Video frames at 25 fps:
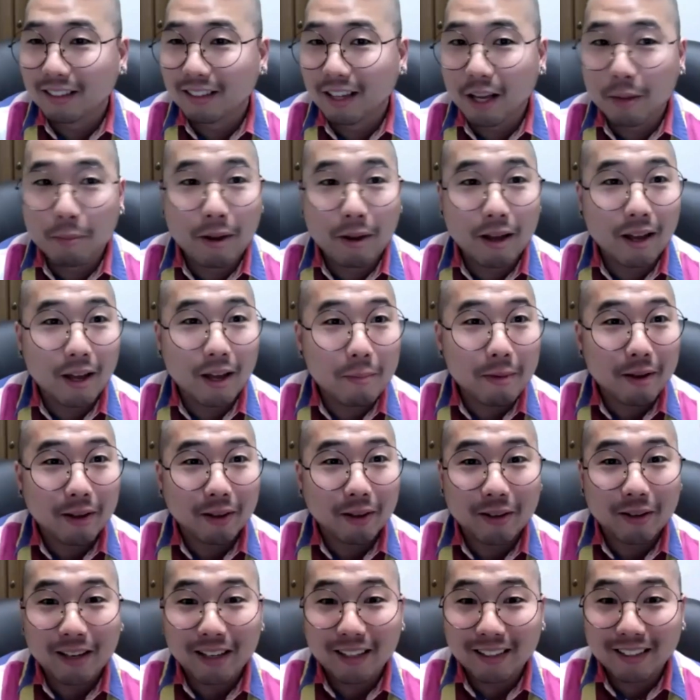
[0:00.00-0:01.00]
Am I
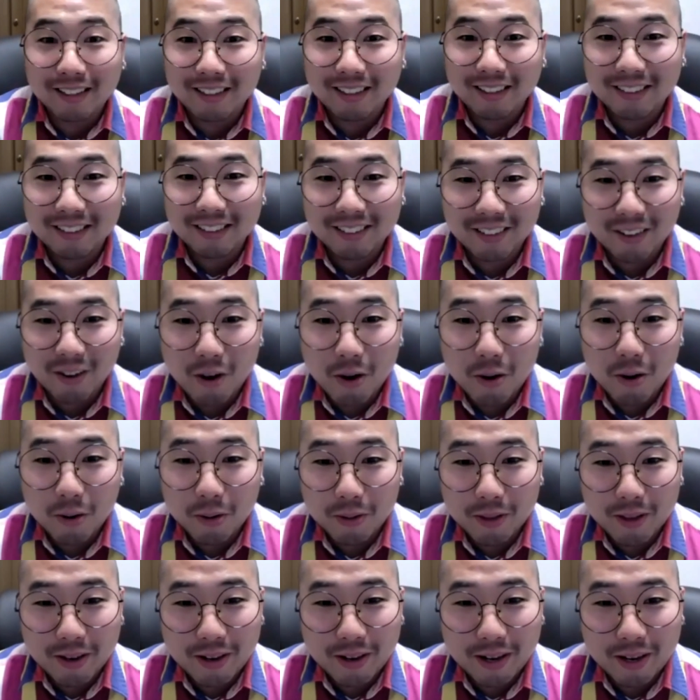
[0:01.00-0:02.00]
connected? Oh,
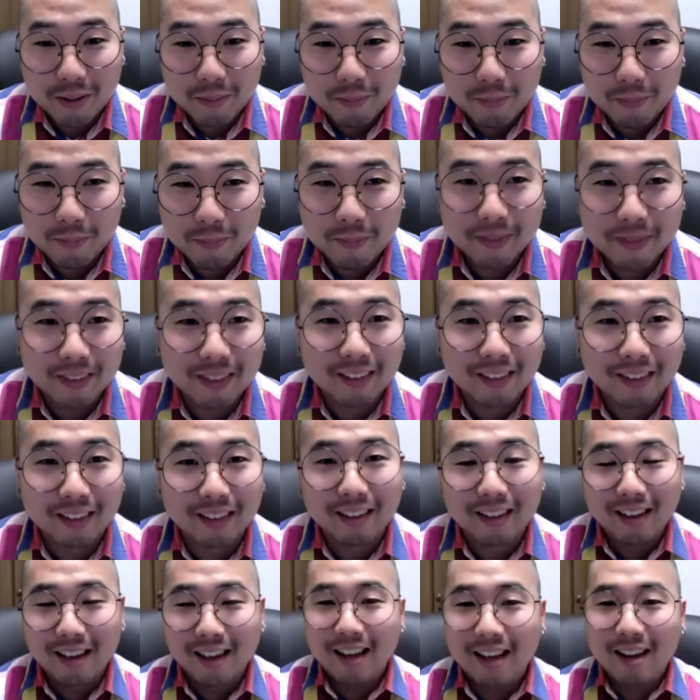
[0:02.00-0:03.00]
there I am.
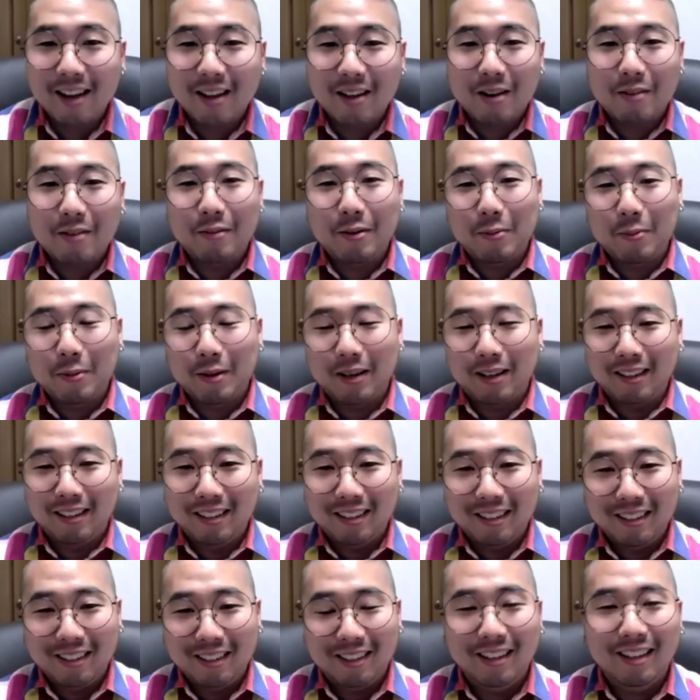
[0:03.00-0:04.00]
Hello, everyone.
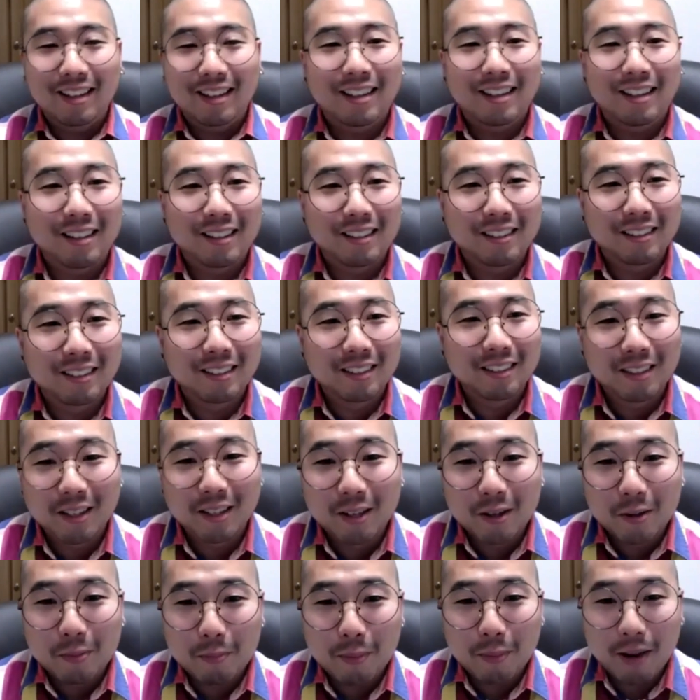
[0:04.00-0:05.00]

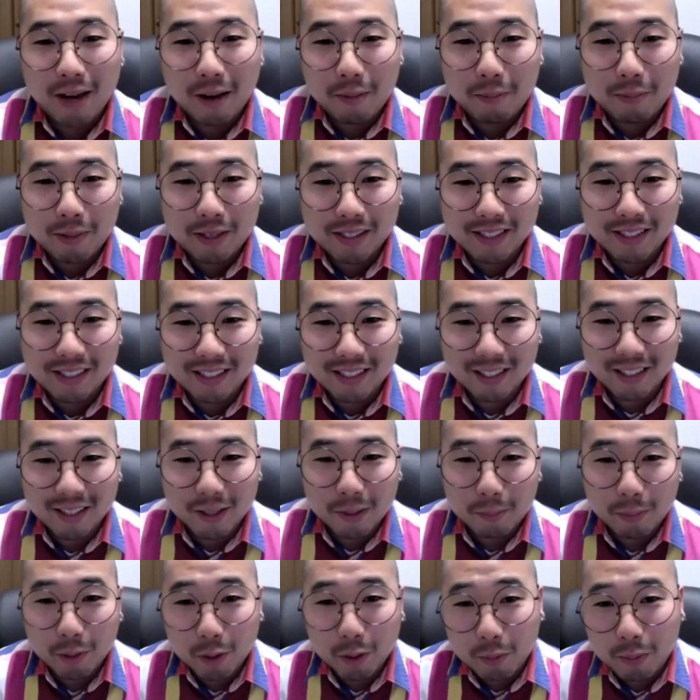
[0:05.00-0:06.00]
My name is
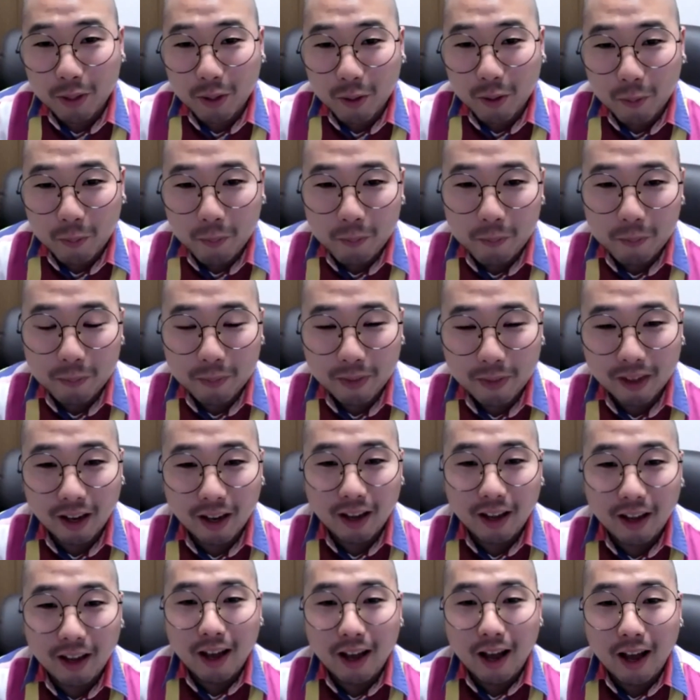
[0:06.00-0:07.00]
Blumio.
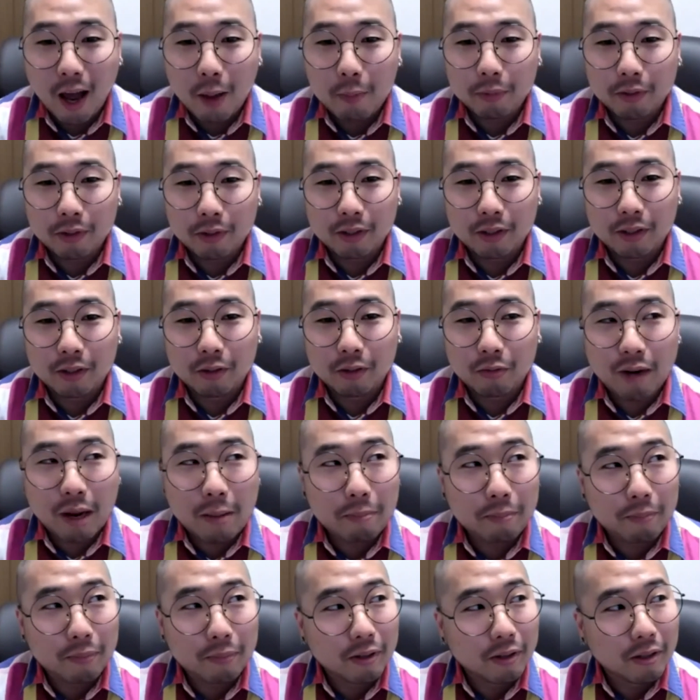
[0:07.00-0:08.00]
I'm a
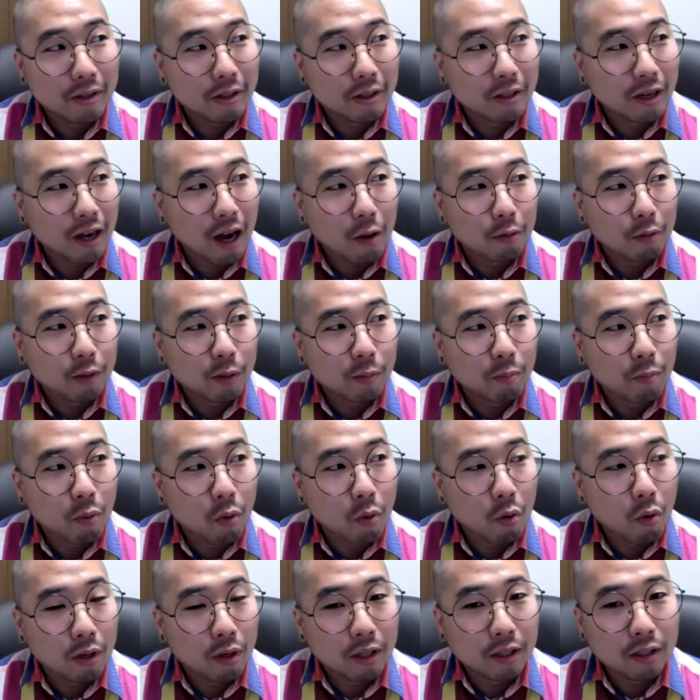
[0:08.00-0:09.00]
rapper. I was
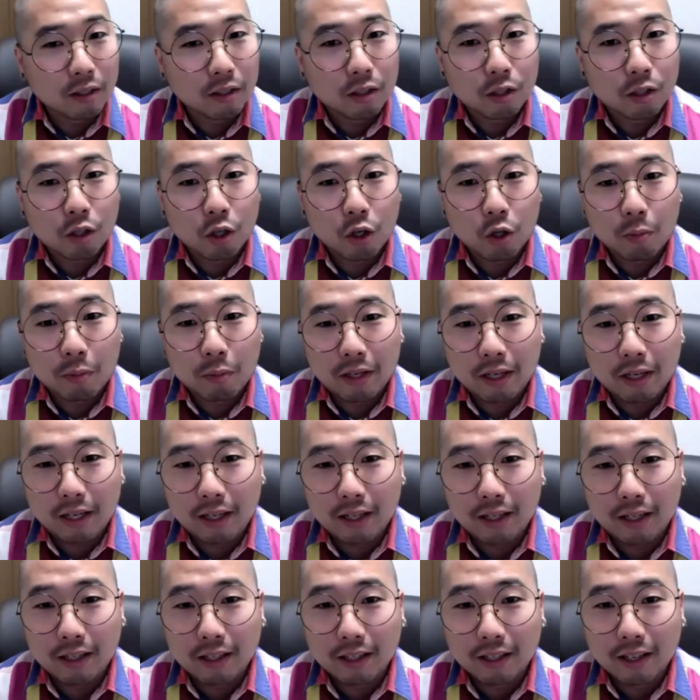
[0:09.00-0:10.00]
born in
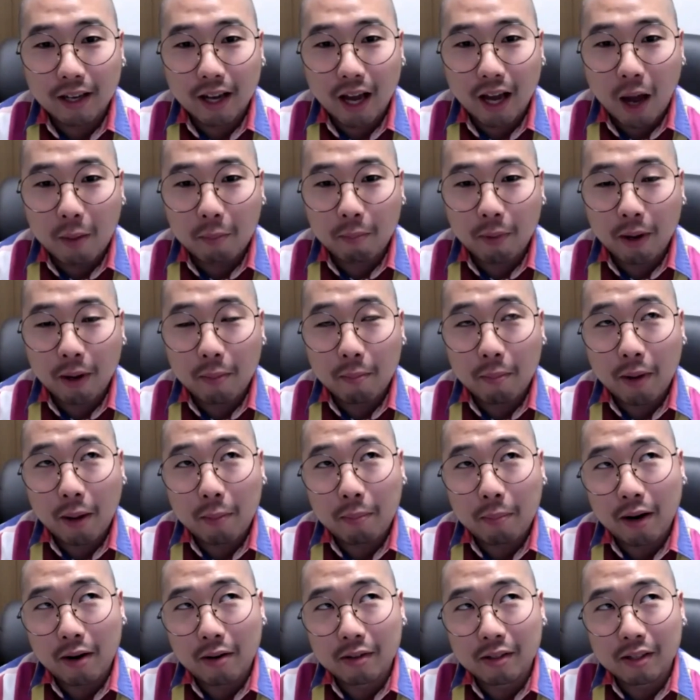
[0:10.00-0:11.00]
Germany. My
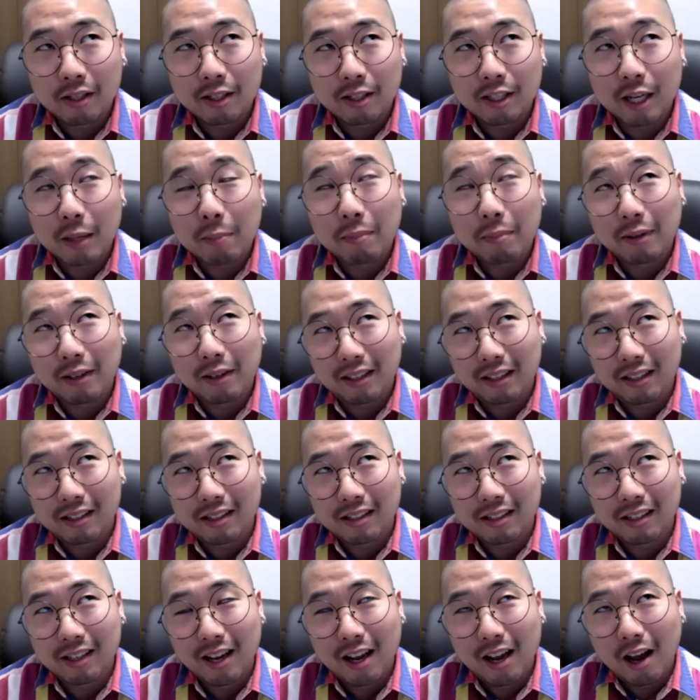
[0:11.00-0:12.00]
parents are Japanese.
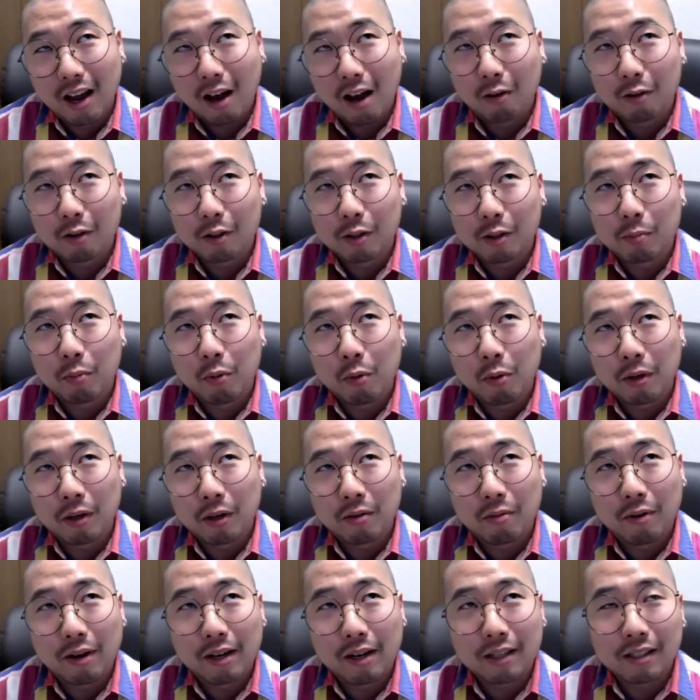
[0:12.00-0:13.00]
I was born
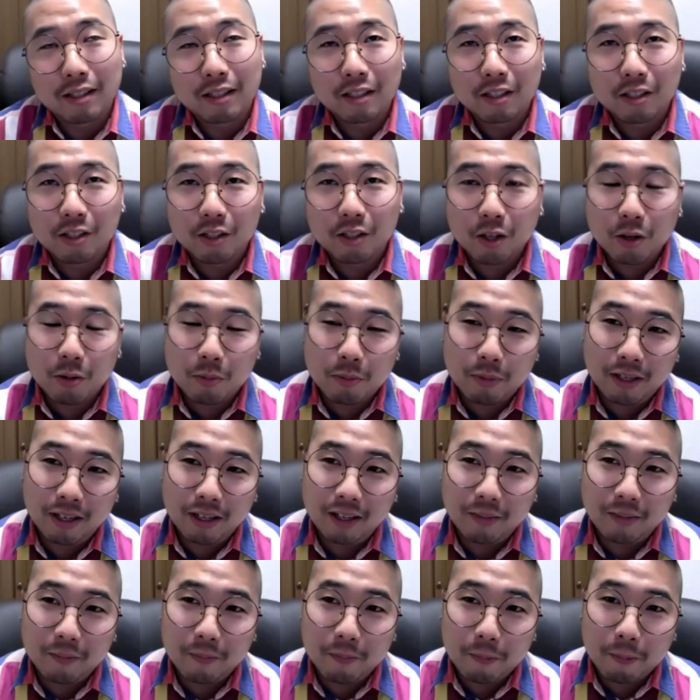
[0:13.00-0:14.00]
and raised in Germany.